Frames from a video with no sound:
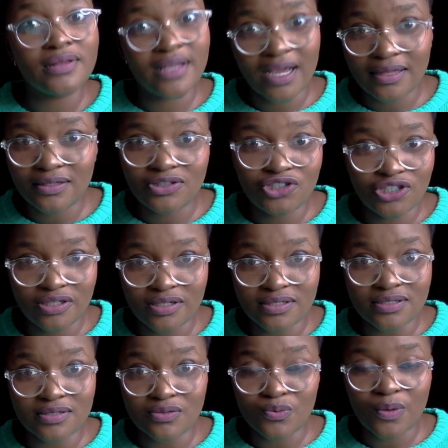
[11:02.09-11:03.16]
the other genders
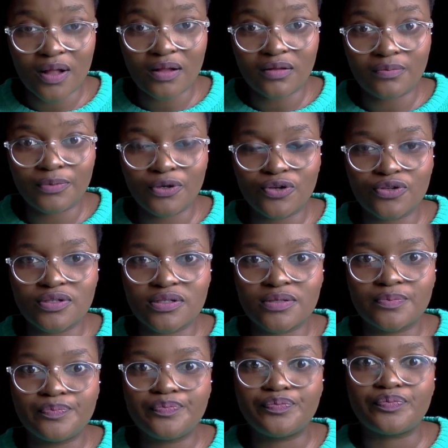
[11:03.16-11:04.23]
as well, because
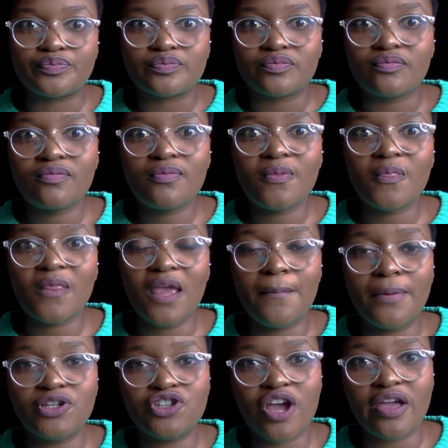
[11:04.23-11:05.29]
a
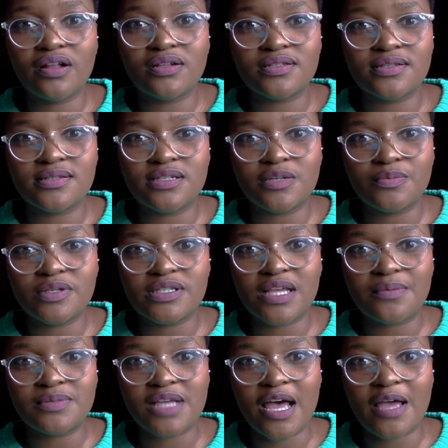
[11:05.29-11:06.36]
patriarchal system
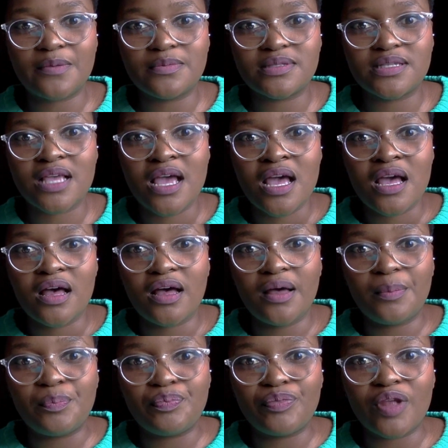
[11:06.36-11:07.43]
sometimes
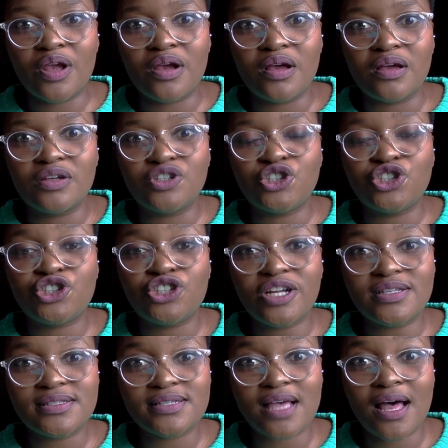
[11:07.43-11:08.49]

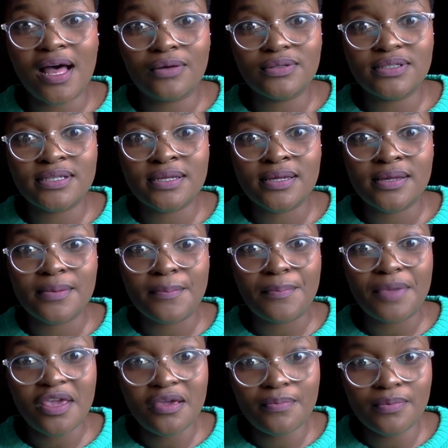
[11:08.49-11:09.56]
shuts out
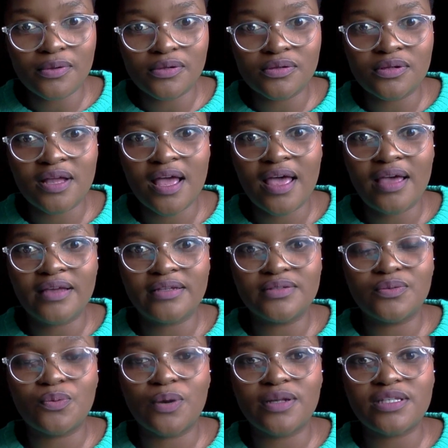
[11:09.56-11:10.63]
people
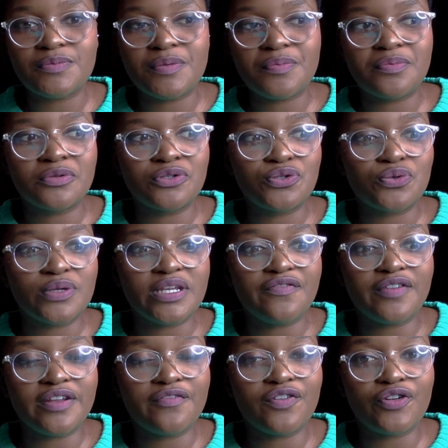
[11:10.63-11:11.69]
and wants people to live
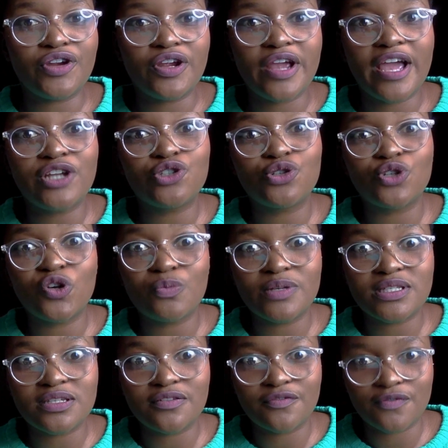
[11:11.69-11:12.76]
in a very
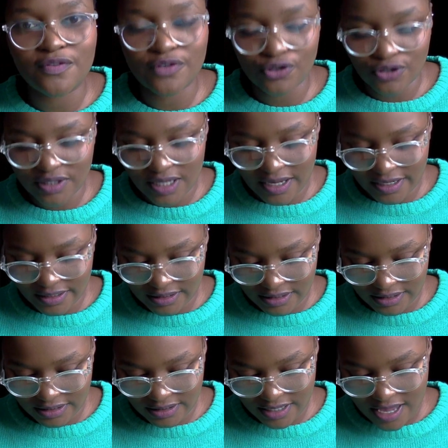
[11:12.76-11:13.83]
heteronormative
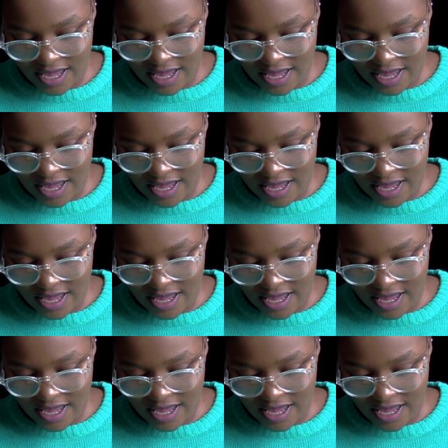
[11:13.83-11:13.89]
society.